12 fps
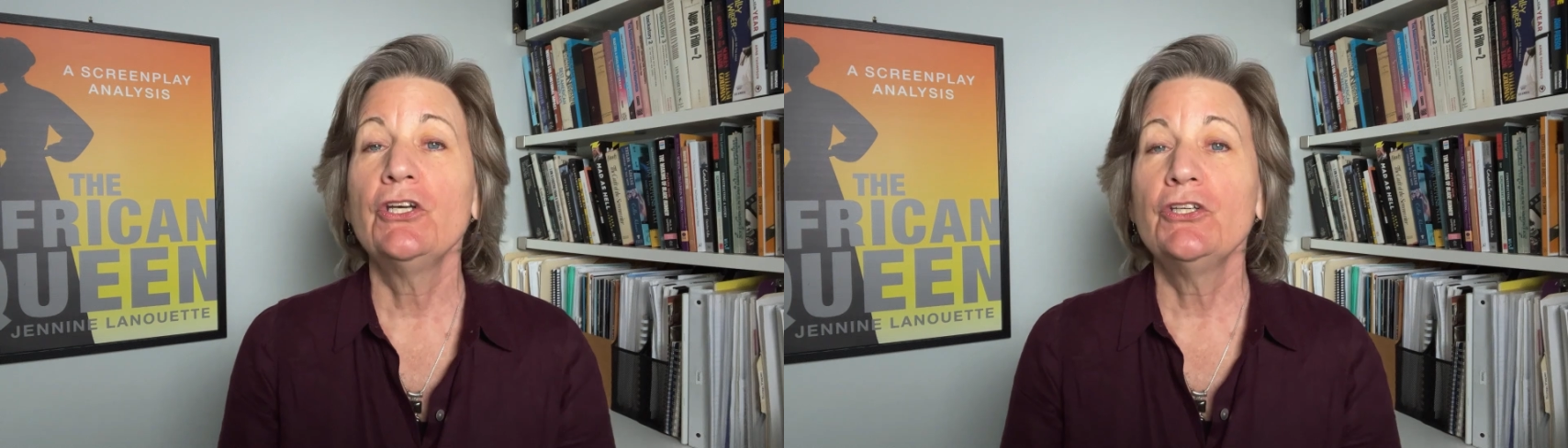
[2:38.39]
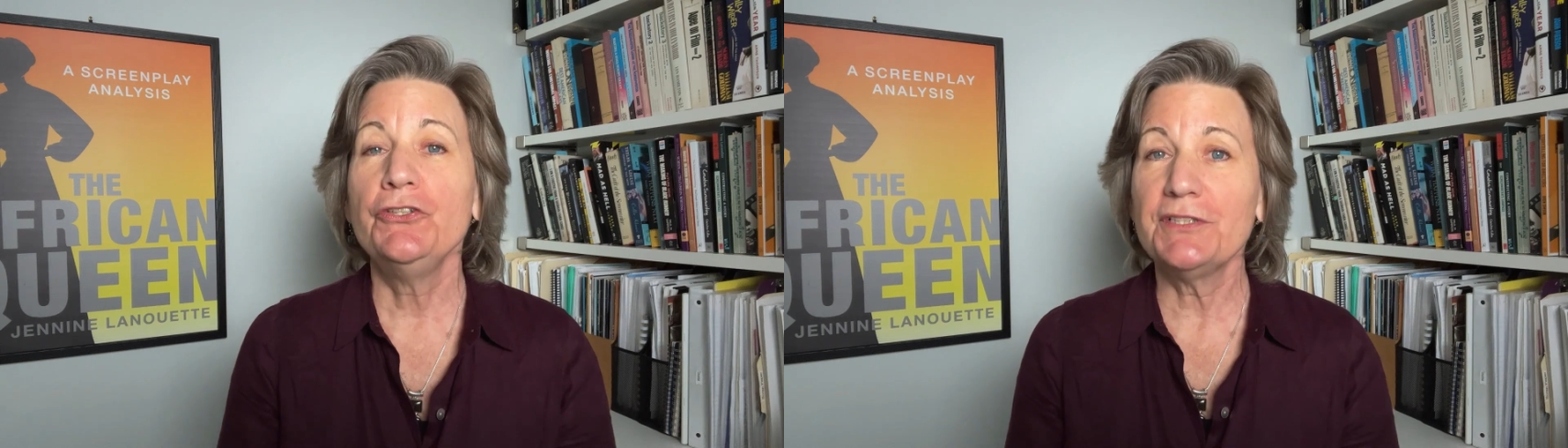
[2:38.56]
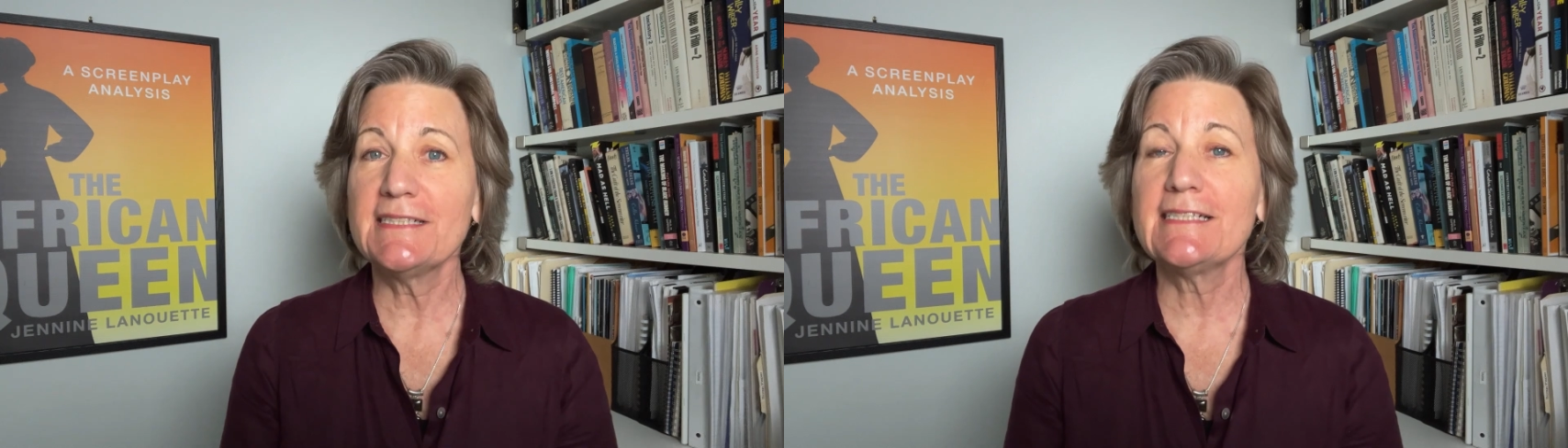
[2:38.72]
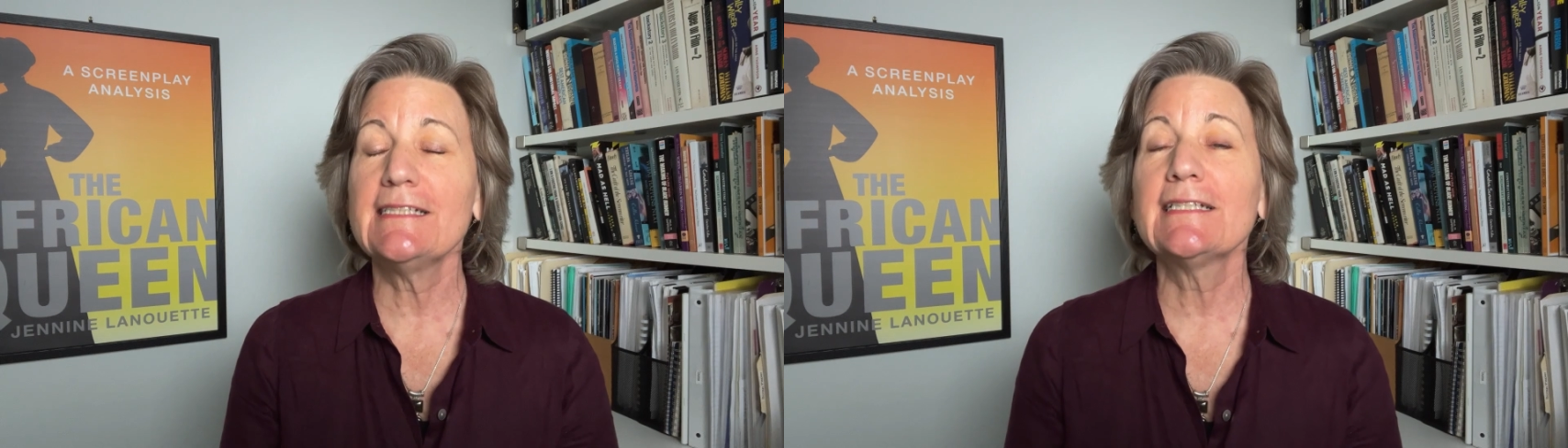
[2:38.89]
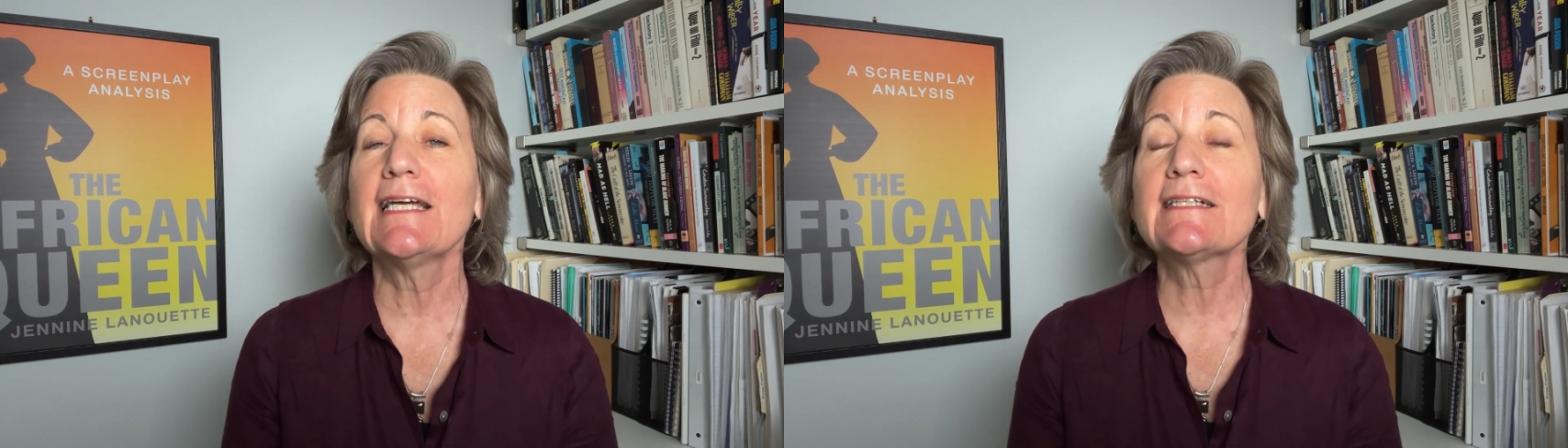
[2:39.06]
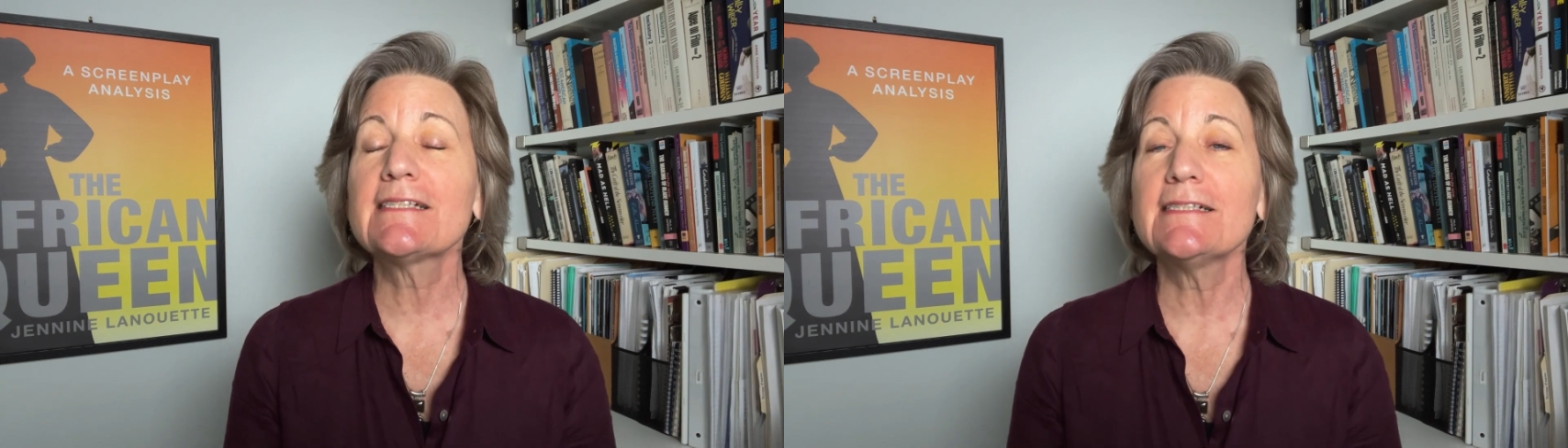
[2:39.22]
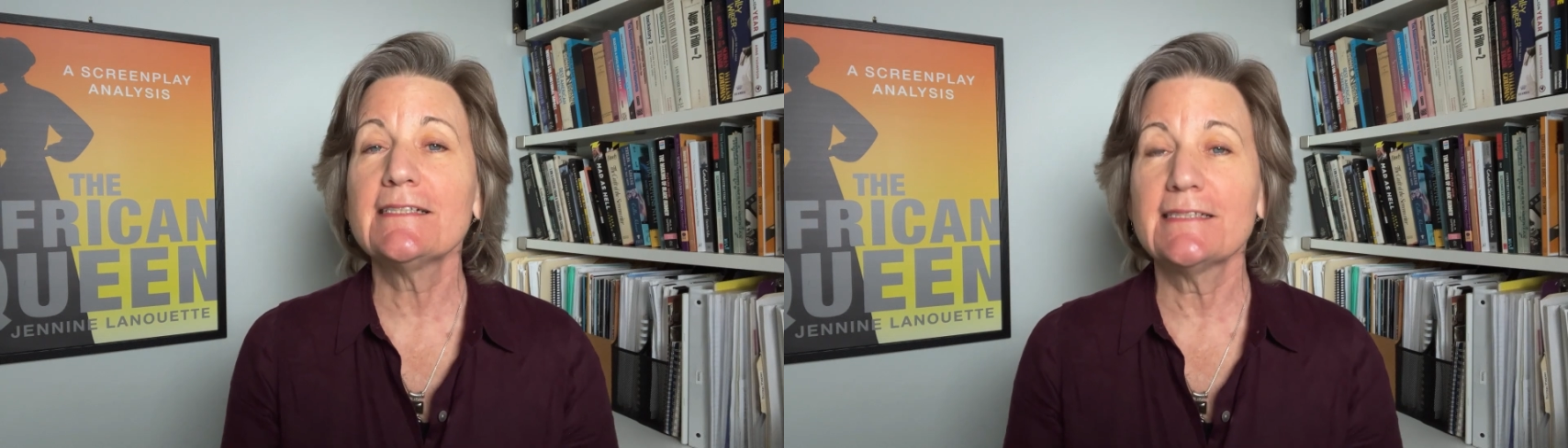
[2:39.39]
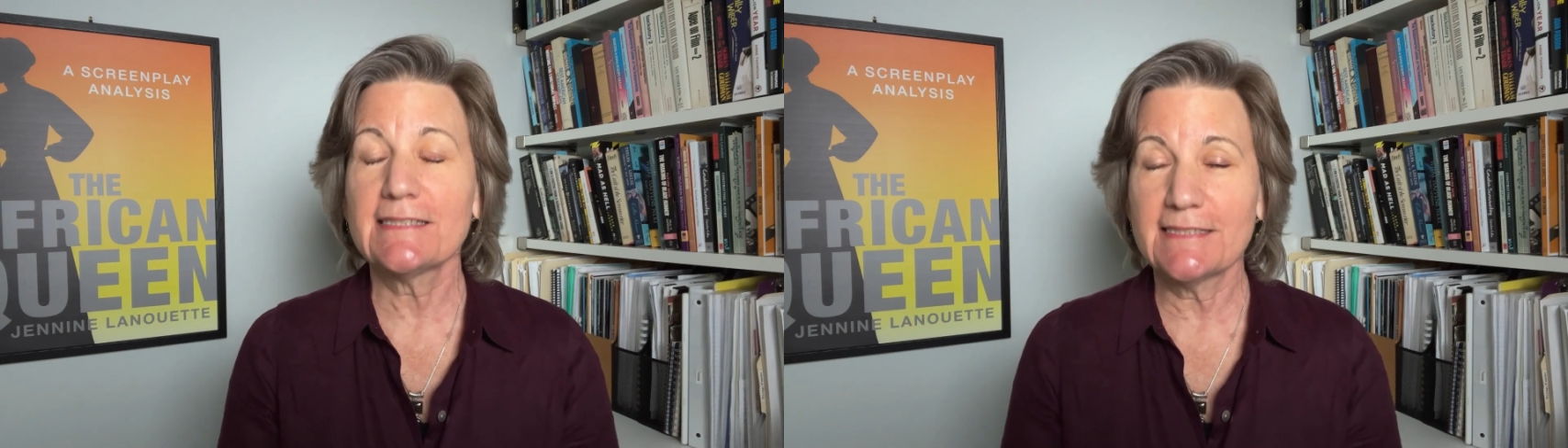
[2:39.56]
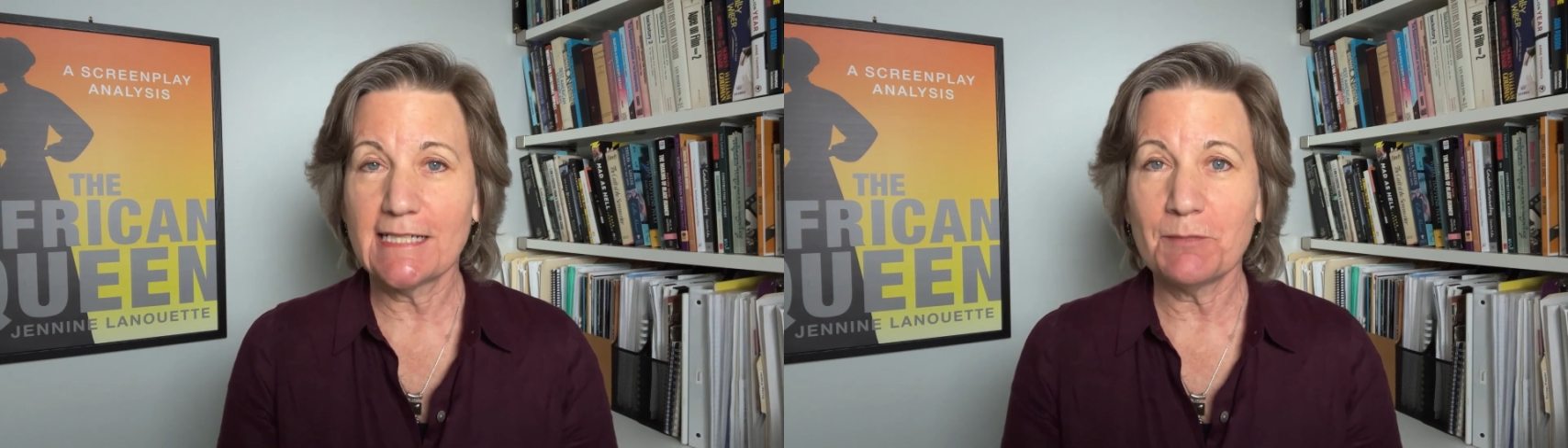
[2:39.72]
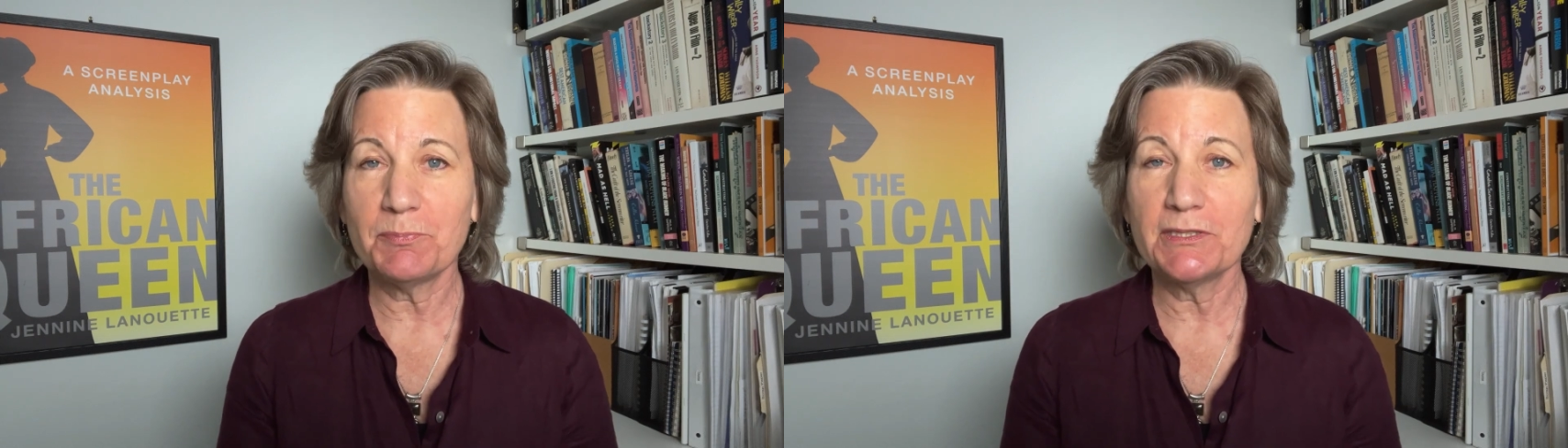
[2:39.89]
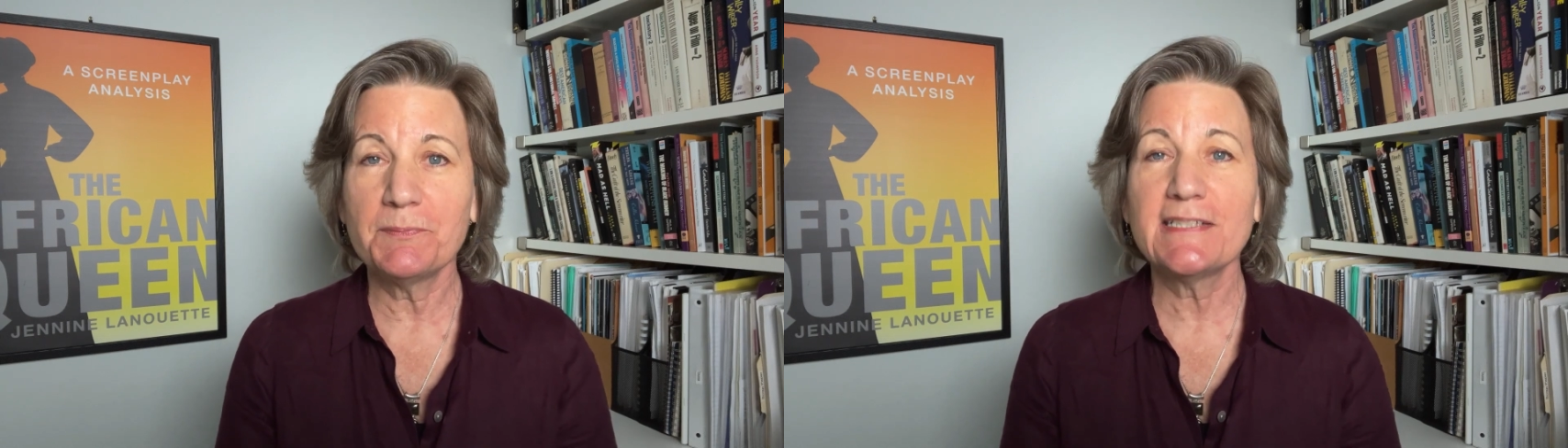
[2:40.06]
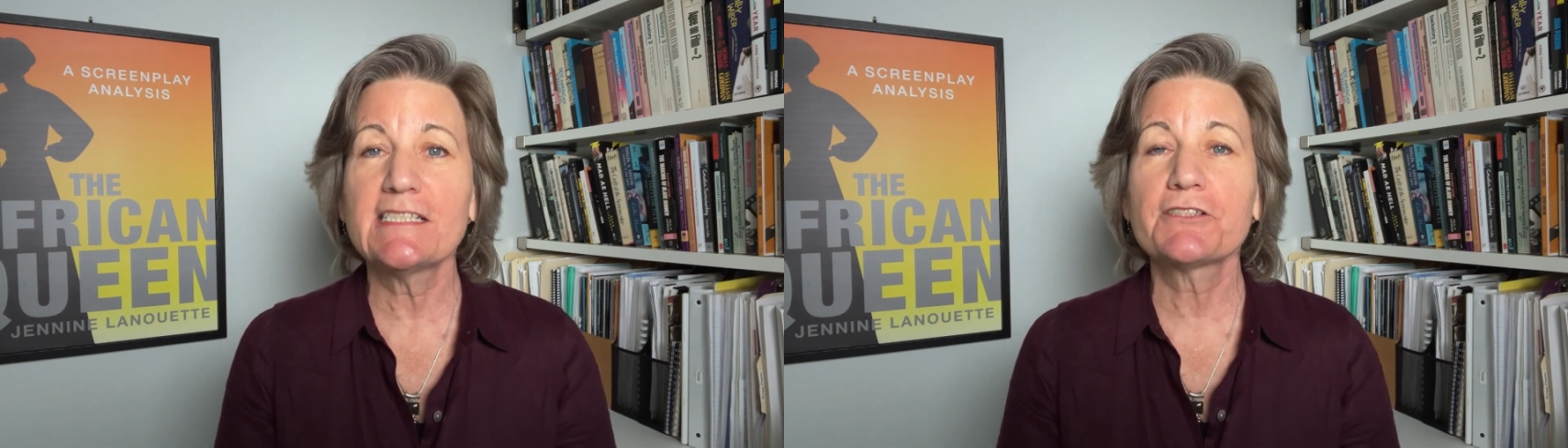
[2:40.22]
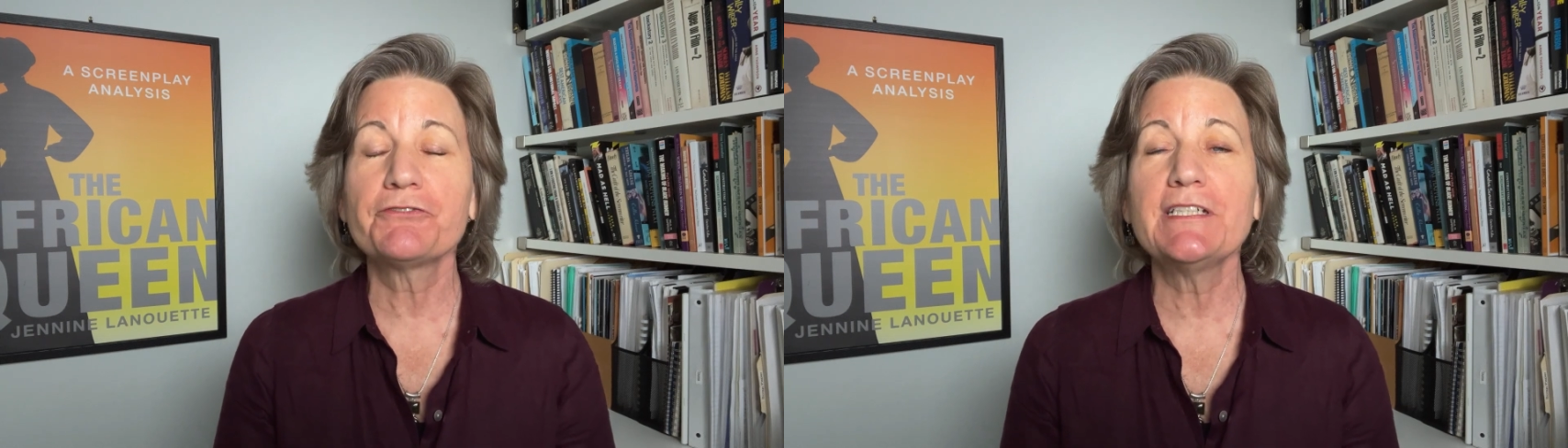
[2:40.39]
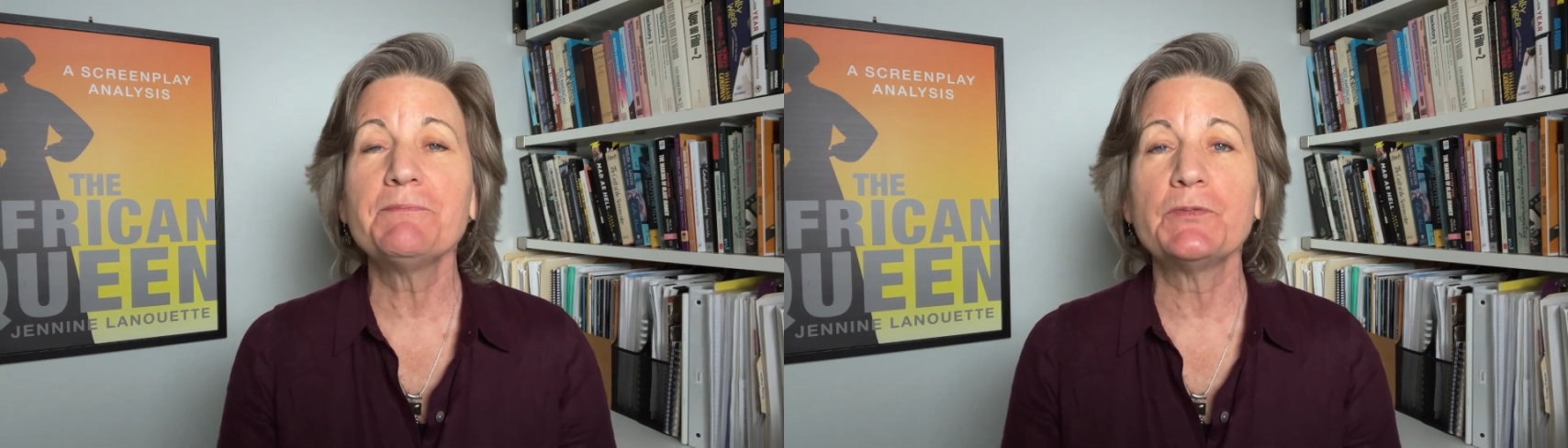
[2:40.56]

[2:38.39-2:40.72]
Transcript: You can see an excellent example in my screen